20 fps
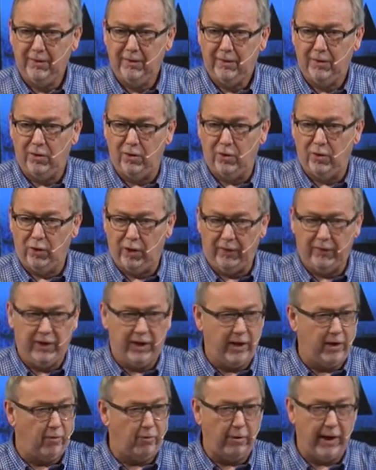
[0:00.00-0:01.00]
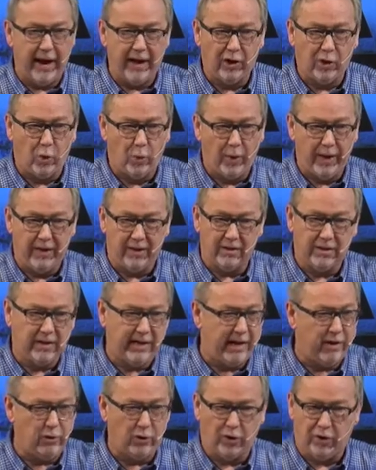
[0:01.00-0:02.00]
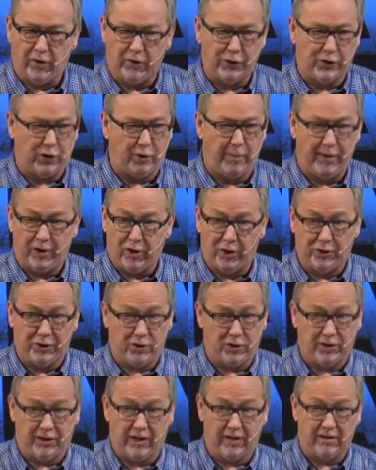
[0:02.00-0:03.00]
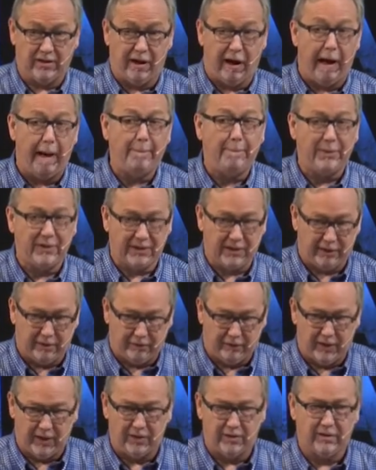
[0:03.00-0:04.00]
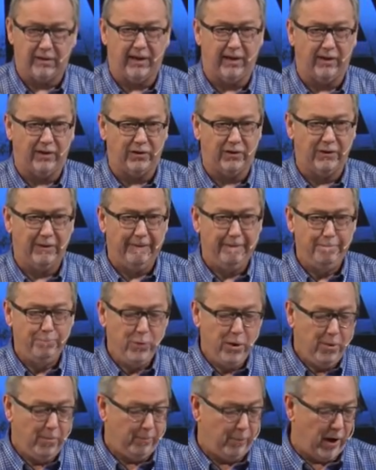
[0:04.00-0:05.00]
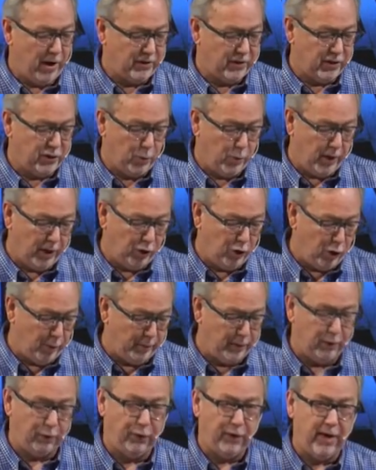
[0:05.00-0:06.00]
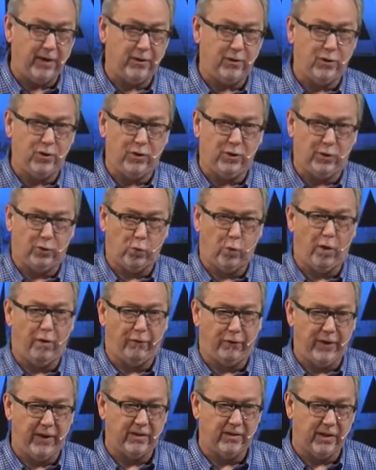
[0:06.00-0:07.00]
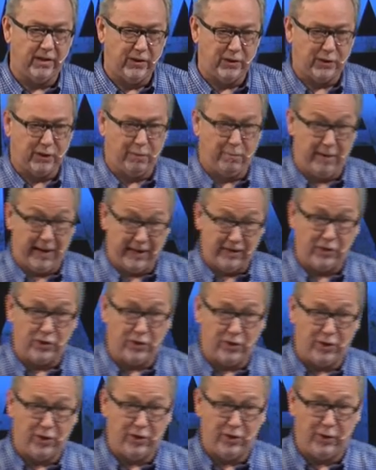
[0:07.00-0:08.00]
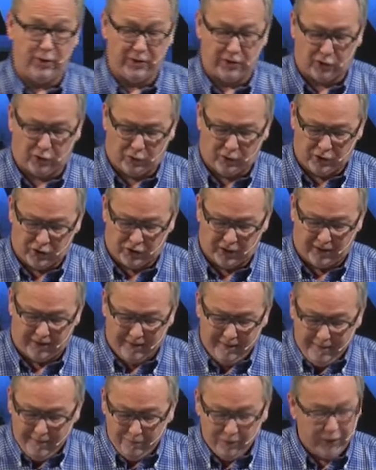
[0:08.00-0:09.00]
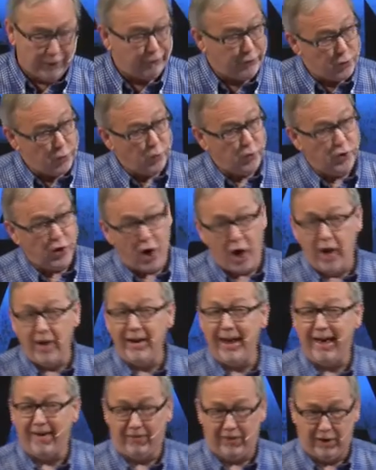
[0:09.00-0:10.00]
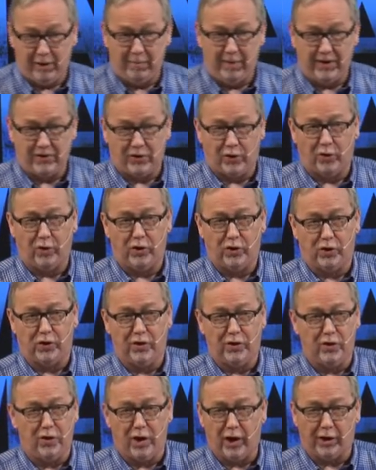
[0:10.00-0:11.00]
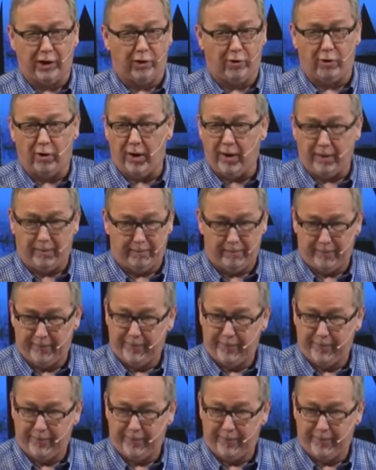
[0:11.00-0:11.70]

You're, you're living in a radical way This counterculture. My culture says the opposite of these things. Paul says, You want to grow up in the faith, you do the 12 things I just commanded you to do as a Christian. If you yawn at them as a Christian, you're not going to grow up.